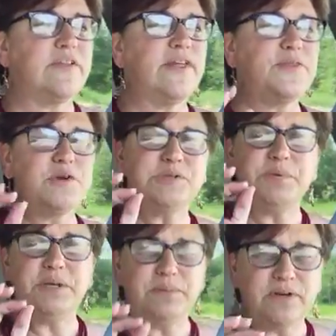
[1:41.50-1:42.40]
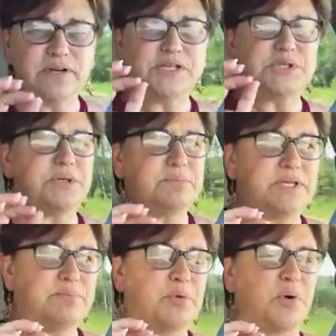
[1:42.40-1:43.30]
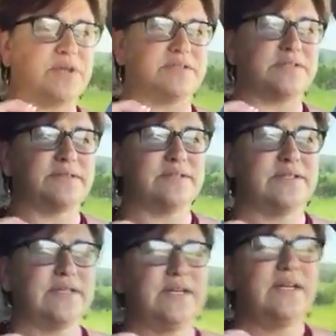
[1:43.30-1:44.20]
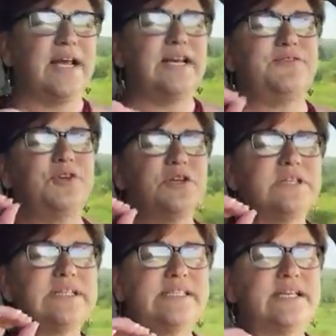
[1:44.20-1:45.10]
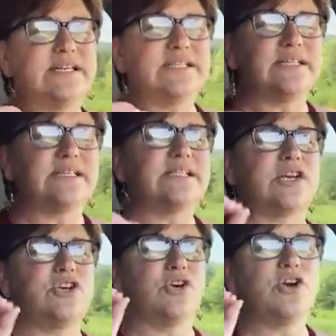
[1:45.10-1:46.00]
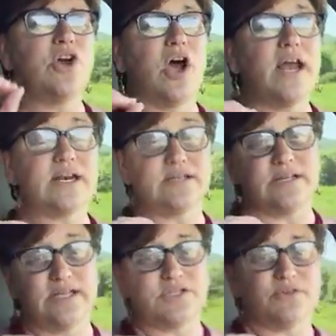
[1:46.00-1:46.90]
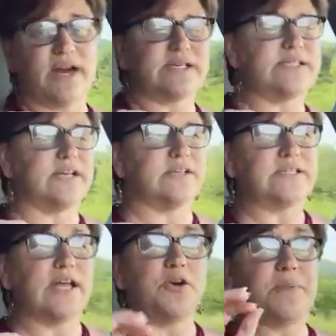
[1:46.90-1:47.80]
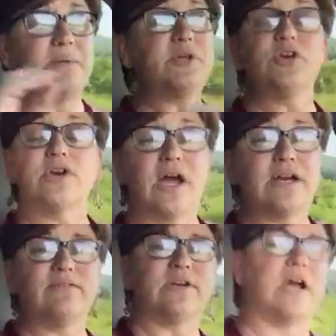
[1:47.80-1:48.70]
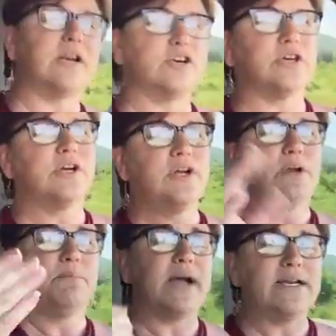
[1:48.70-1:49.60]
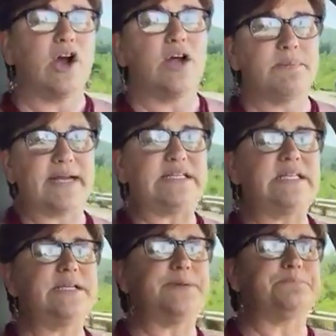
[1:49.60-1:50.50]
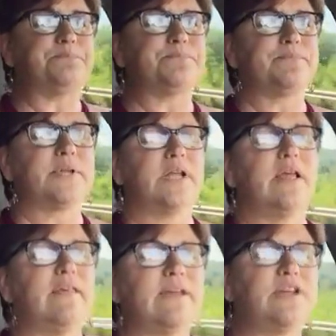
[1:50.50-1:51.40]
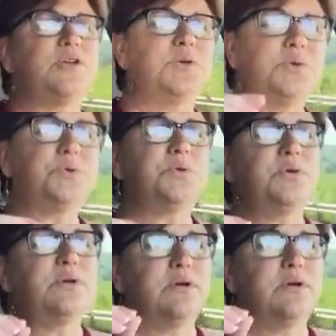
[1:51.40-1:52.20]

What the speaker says: that those people are extremely important. And if you're listening to this and you're not in direct sales yet, or maybe you're not even on my team, that you,